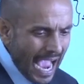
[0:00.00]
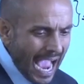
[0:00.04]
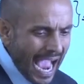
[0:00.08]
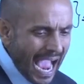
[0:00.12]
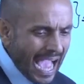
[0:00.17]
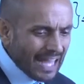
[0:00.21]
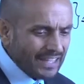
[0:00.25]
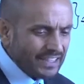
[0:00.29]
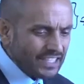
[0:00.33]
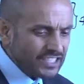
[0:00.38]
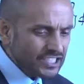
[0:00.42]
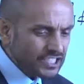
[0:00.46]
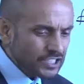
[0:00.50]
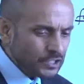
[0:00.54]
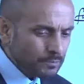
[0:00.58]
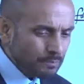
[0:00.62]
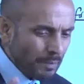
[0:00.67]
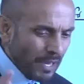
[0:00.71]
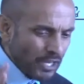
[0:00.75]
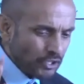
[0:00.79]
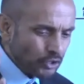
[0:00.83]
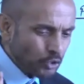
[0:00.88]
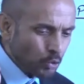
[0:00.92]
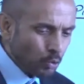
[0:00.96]
and the
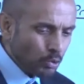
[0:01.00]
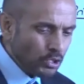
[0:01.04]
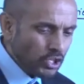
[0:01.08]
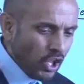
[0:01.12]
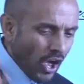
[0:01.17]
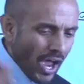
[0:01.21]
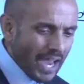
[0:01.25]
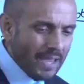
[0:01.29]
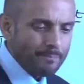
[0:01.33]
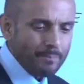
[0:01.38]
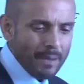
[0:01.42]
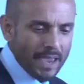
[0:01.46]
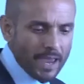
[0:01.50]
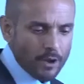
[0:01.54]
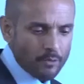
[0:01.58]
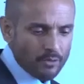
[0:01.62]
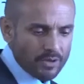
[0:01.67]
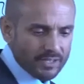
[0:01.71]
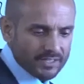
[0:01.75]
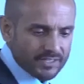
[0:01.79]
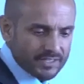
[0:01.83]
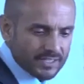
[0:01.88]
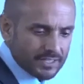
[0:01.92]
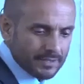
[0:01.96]
special light
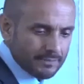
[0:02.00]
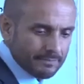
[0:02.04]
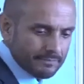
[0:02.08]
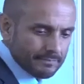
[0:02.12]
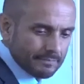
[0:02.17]
bearers.